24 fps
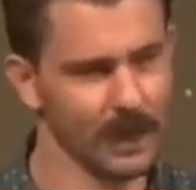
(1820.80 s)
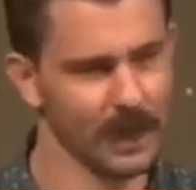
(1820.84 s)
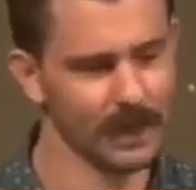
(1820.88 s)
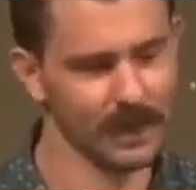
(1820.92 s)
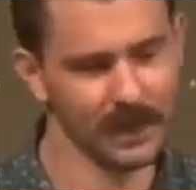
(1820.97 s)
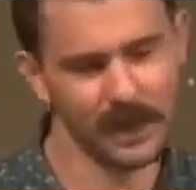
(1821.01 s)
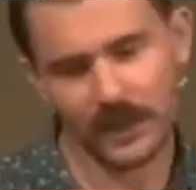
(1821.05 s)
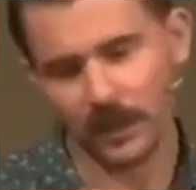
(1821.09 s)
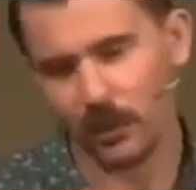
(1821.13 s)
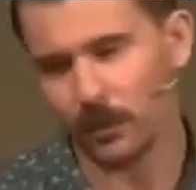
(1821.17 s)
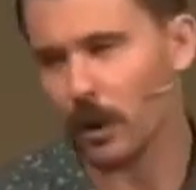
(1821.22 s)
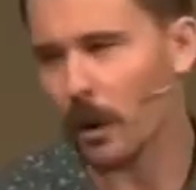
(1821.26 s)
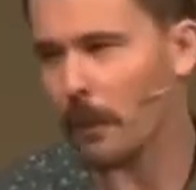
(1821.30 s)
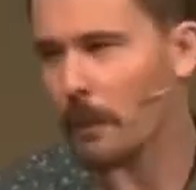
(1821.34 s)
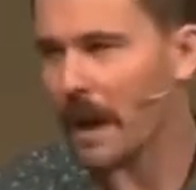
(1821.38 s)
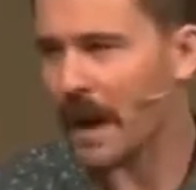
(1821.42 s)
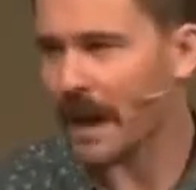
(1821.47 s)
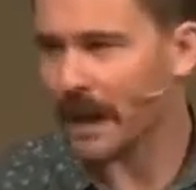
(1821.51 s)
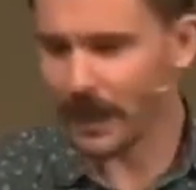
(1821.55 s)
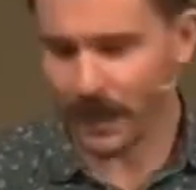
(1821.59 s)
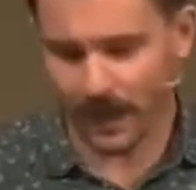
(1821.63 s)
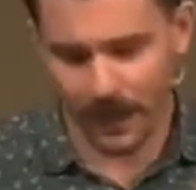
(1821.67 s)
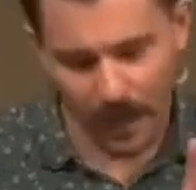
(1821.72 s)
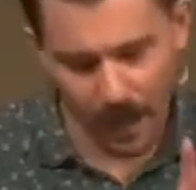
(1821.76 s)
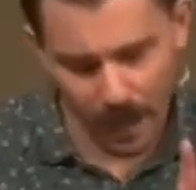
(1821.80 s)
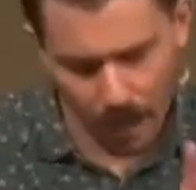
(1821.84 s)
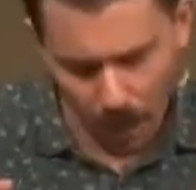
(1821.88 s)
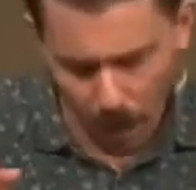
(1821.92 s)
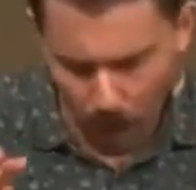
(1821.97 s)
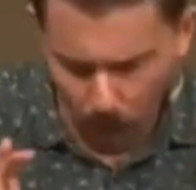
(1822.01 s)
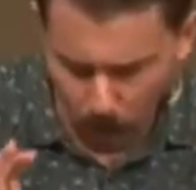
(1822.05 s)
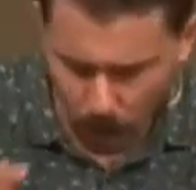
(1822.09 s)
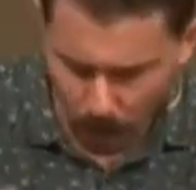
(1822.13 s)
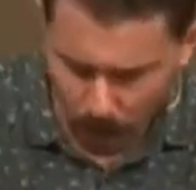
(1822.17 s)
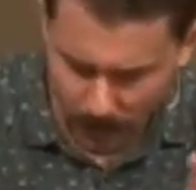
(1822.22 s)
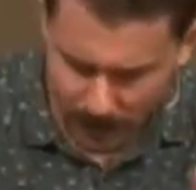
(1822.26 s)
It's still not making a
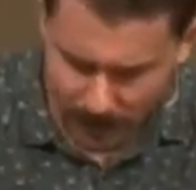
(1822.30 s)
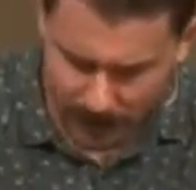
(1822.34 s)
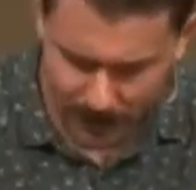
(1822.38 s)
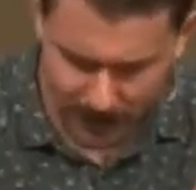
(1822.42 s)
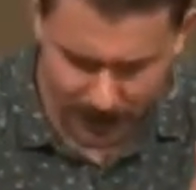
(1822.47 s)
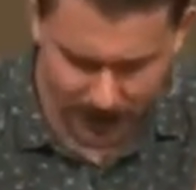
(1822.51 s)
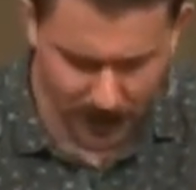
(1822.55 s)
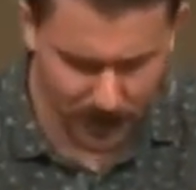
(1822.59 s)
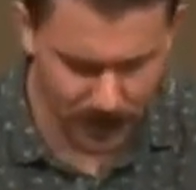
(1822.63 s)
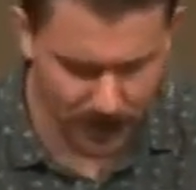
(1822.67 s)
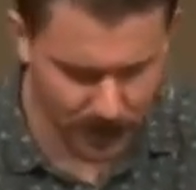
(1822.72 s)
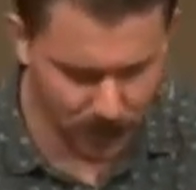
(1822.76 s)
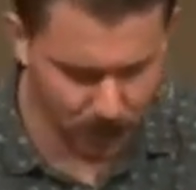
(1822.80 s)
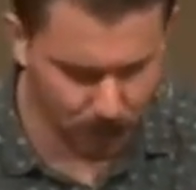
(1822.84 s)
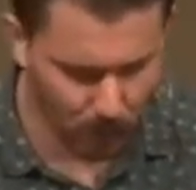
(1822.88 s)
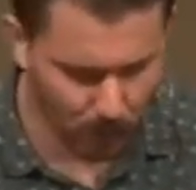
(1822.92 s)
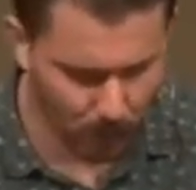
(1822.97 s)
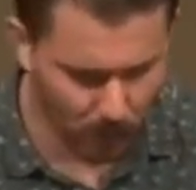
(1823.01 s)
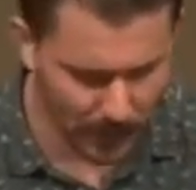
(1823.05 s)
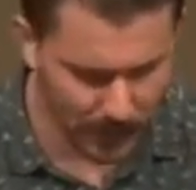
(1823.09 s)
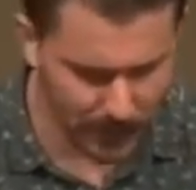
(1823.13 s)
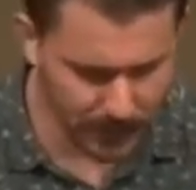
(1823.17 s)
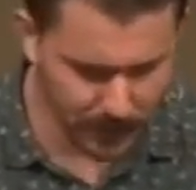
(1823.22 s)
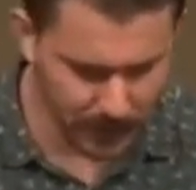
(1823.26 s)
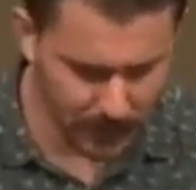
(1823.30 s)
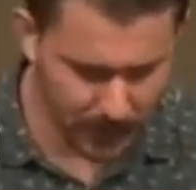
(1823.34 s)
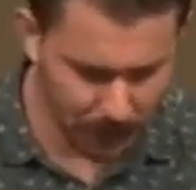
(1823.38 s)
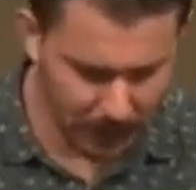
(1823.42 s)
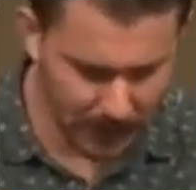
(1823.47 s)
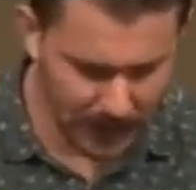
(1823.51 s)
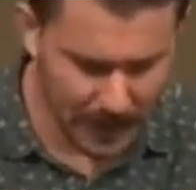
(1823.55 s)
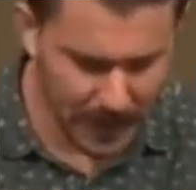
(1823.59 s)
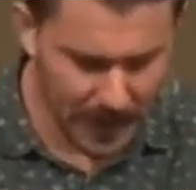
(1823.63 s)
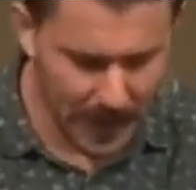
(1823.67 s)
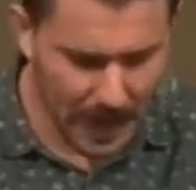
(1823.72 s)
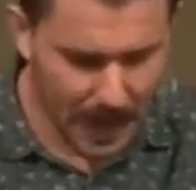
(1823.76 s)
whole lot of sense at this point, so let
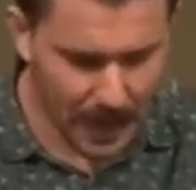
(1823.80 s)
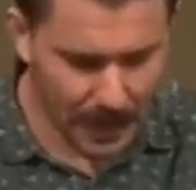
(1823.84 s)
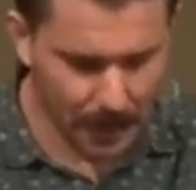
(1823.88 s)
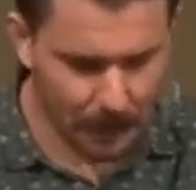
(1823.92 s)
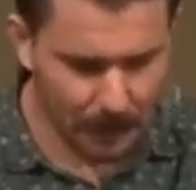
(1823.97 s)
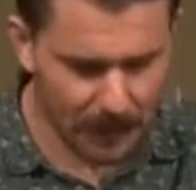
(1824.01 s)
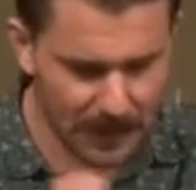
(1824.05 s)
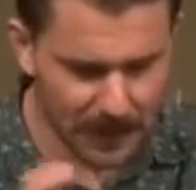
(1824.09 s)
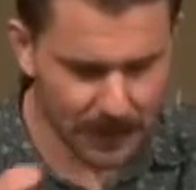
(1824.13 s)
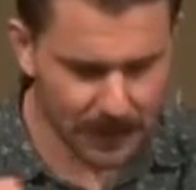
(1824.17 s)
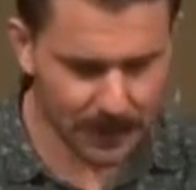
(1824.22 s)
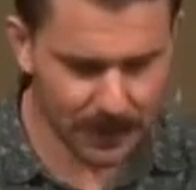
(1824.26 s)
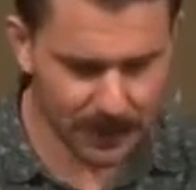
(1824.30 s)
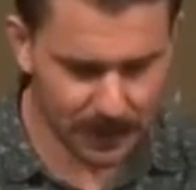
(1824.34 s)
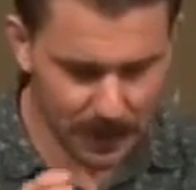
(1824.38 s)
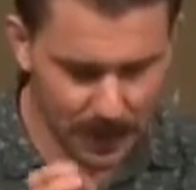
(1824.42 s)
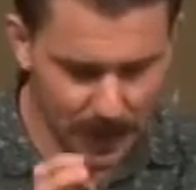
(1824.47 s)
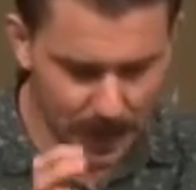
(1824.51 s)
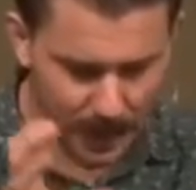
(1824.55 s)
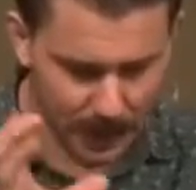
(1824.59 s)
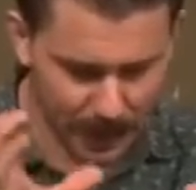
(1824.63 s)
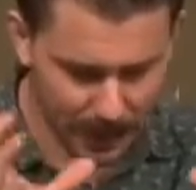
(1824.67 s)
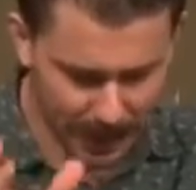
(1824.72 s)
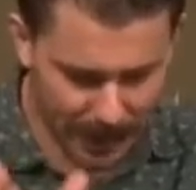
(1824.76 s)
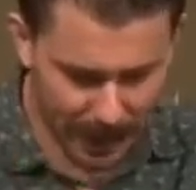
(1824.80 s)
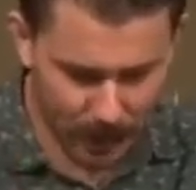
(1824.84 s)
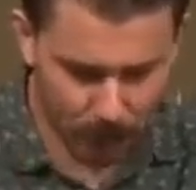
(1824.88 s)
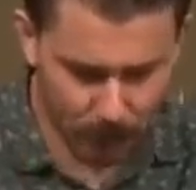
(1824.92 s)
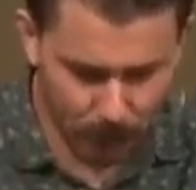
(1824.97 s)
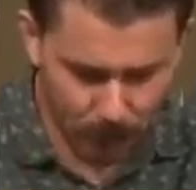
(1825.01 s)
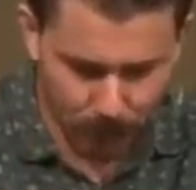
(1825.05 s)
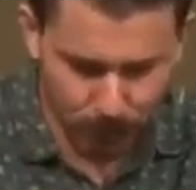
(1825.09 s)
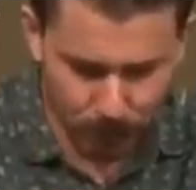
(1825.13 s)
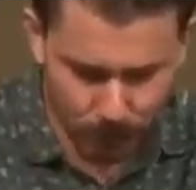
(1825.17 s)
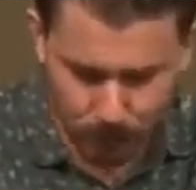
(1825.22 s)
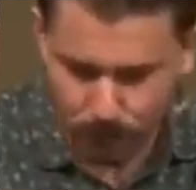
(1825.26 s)
me, let me just get
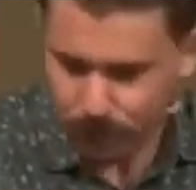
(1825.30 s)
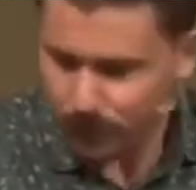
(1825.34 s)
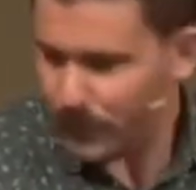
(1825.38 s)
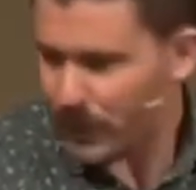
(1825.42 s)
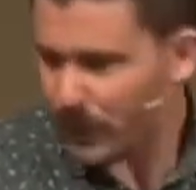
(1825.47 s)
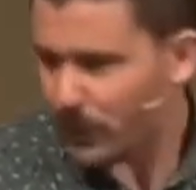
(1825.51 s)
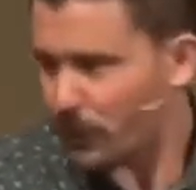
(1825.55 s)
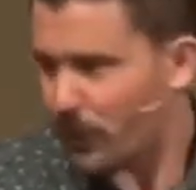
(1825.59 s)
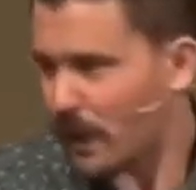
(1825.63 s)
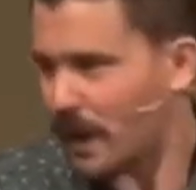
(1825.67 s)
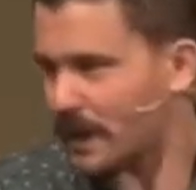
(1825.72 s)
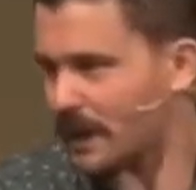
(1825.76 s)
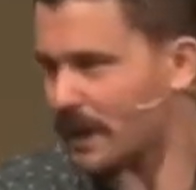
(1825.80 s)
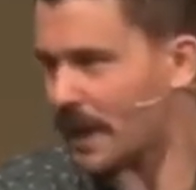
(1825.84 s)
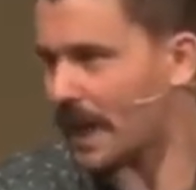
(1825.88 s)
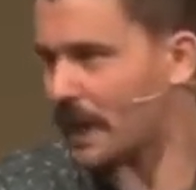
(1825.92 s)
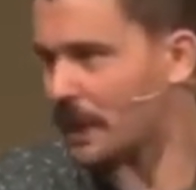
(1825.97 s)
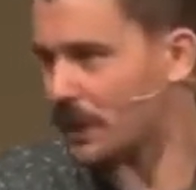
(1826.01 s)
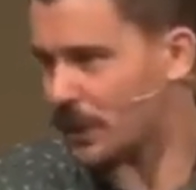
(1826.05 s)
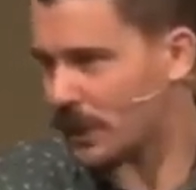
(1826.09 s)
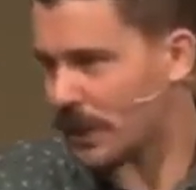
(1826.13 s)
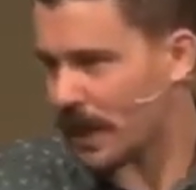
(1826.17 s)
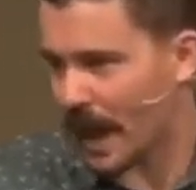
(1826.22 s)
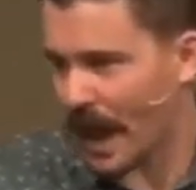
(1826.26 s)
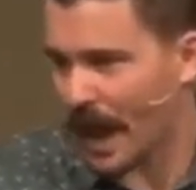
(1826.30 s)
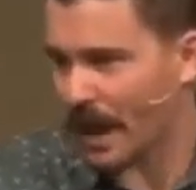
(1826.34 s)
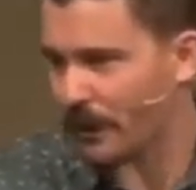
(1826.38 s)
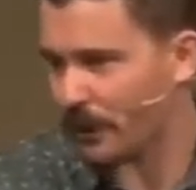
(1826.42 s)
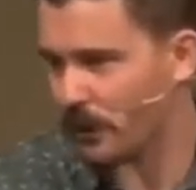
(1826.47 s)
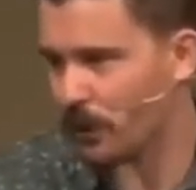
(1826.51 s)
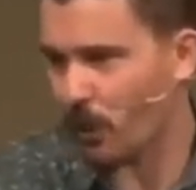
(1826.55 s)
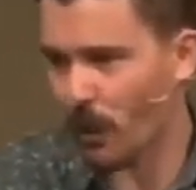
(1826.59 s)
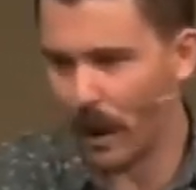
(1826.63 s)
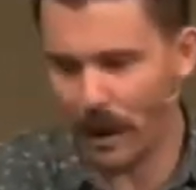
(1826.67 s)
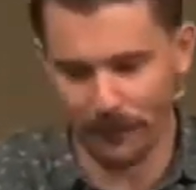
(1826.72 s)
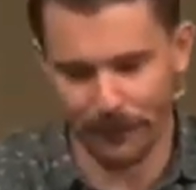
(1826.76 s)
the translation out
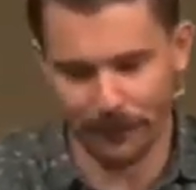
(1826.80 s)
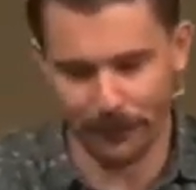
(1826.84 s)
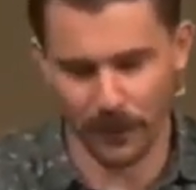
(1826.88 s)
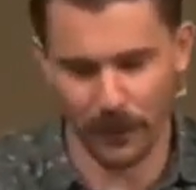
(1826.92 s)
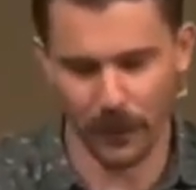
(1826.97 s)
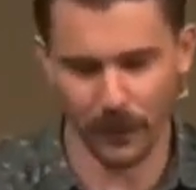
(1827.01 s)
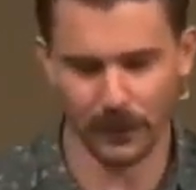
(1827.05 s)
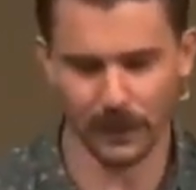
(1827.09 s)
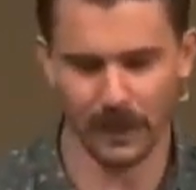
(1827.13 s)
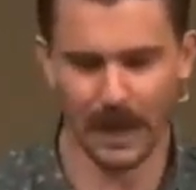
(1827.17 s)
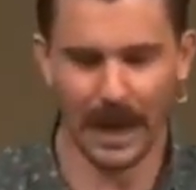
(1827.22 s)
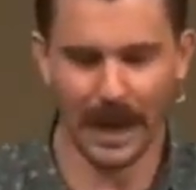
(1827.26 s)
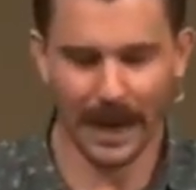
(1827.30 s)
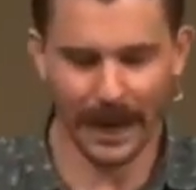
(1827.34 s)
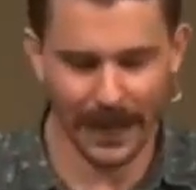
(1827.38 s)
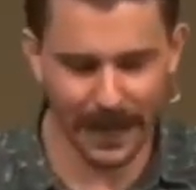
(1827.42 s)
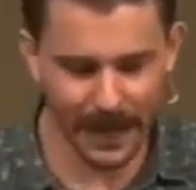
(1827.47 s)
of the way first.